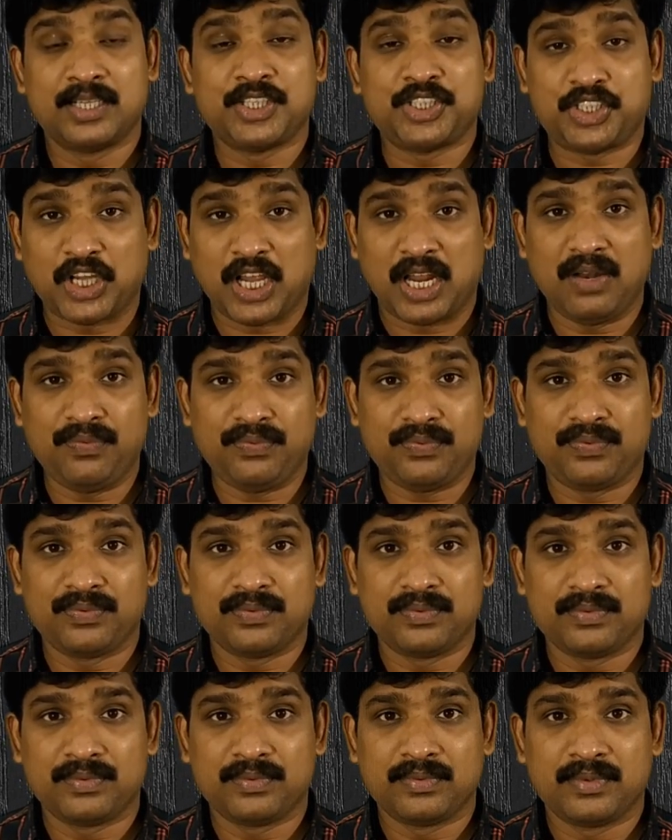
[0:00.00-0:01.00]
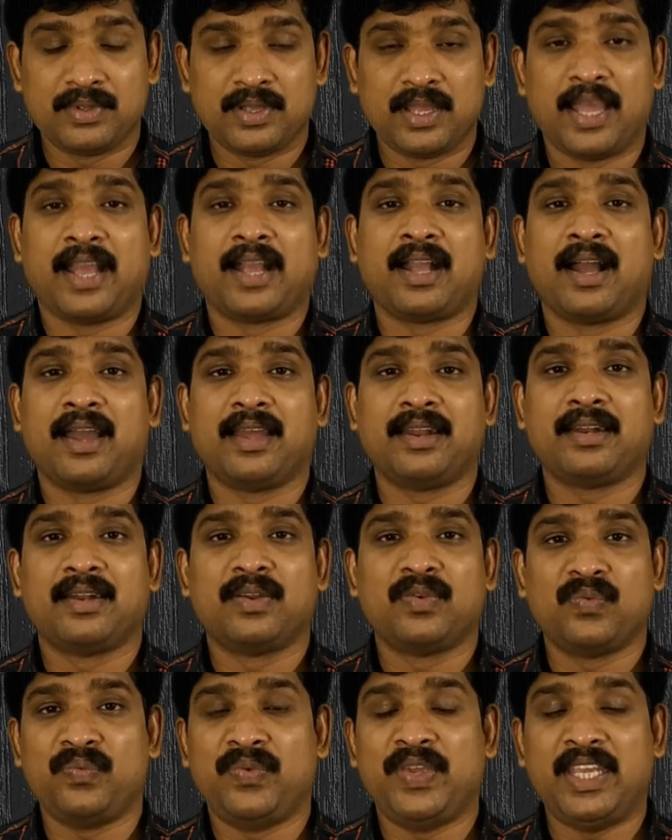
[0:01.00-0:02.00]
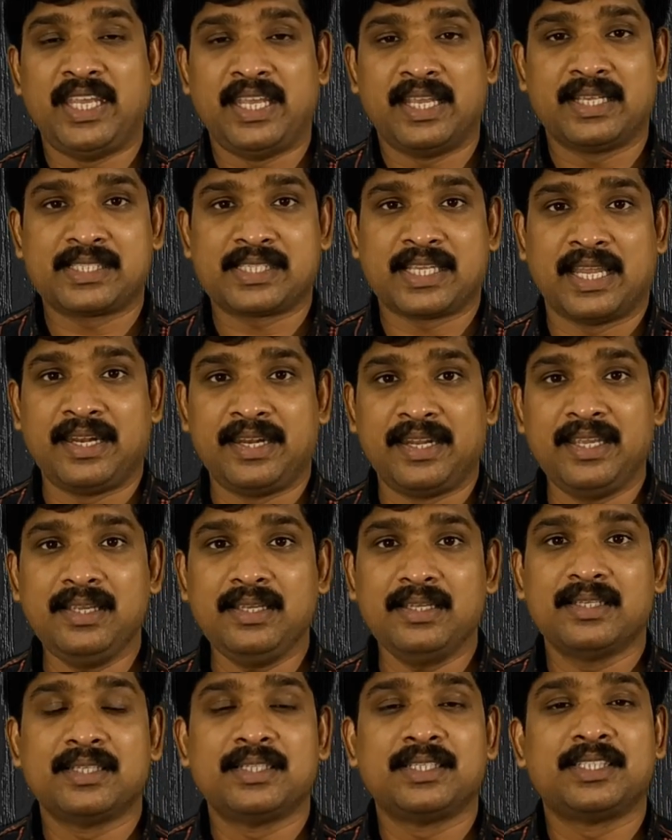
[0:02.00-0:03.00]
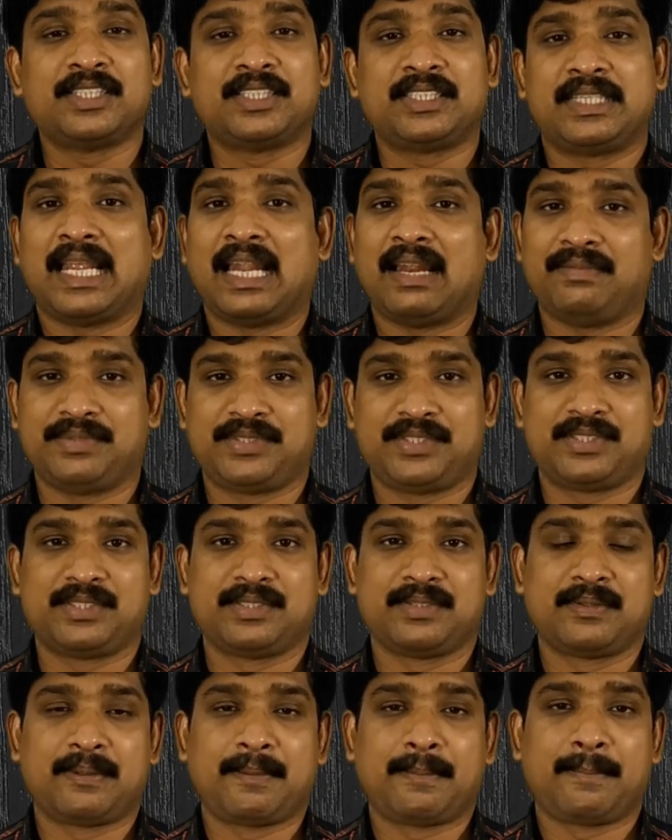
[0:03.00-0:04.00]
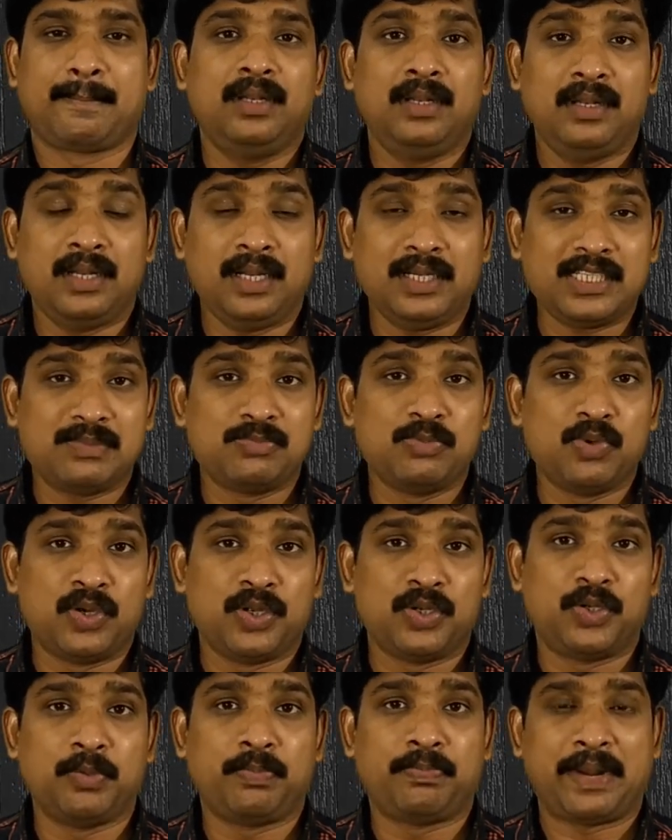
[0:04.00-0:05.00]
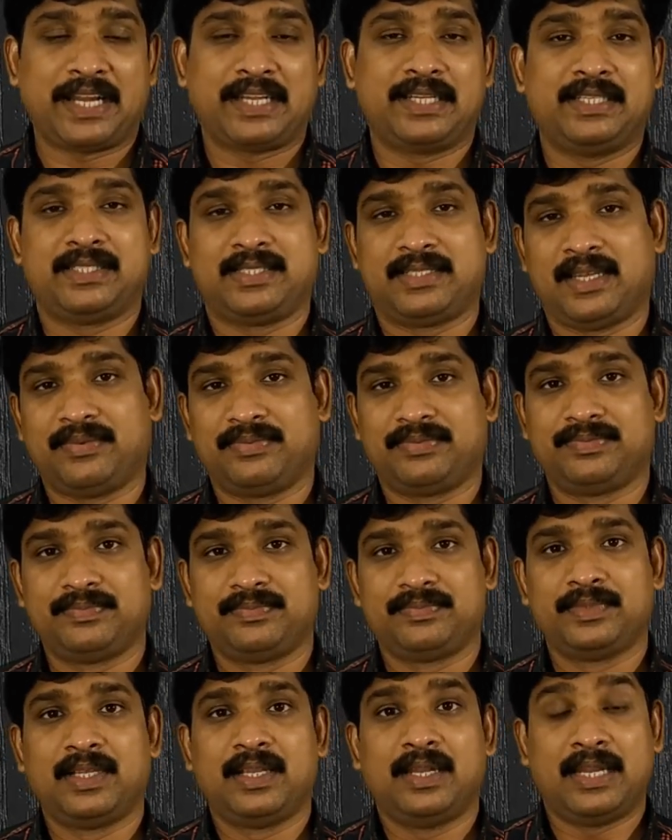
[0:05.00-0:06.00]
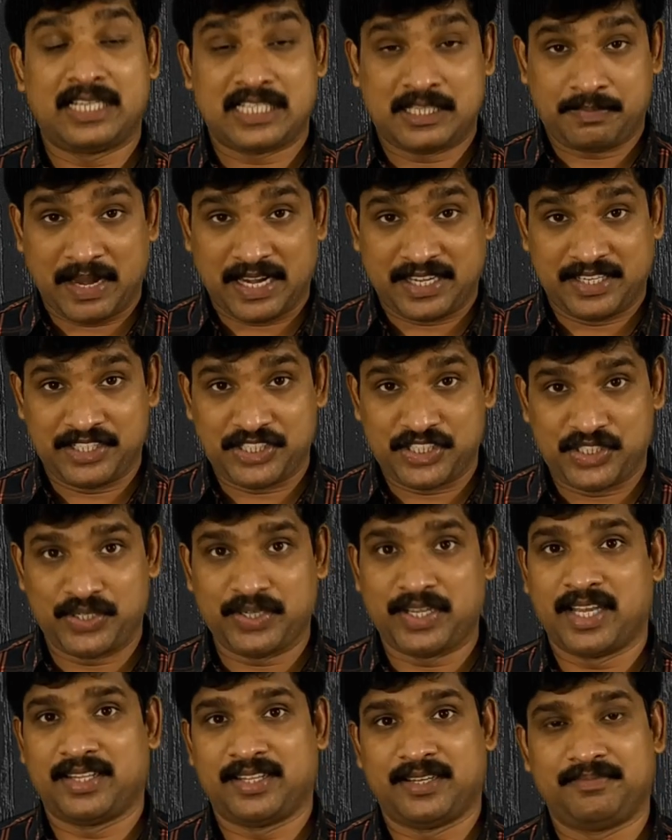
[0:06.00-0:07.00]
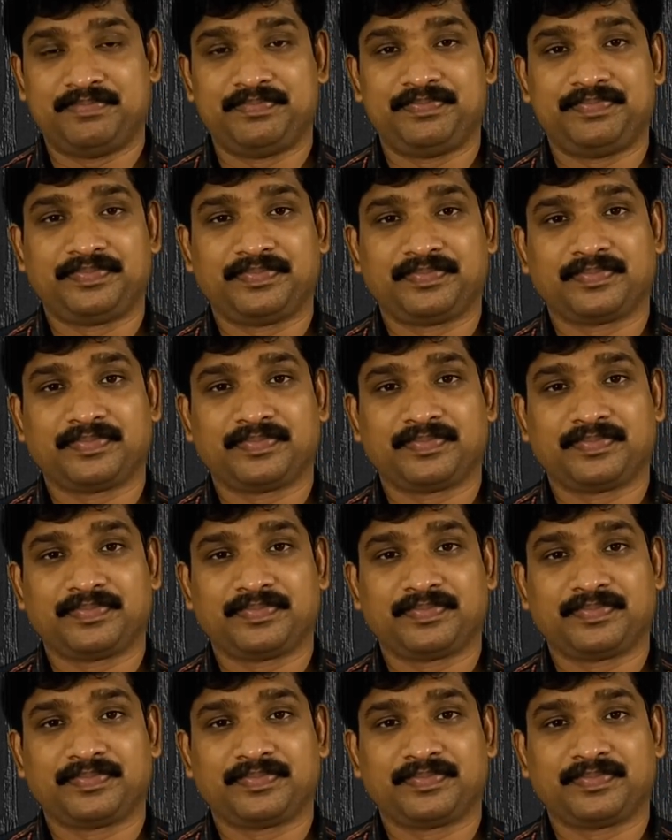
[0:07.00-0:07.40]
Shelf, again, VES ending, shelves. Let's move on to practice now. Let's practice together.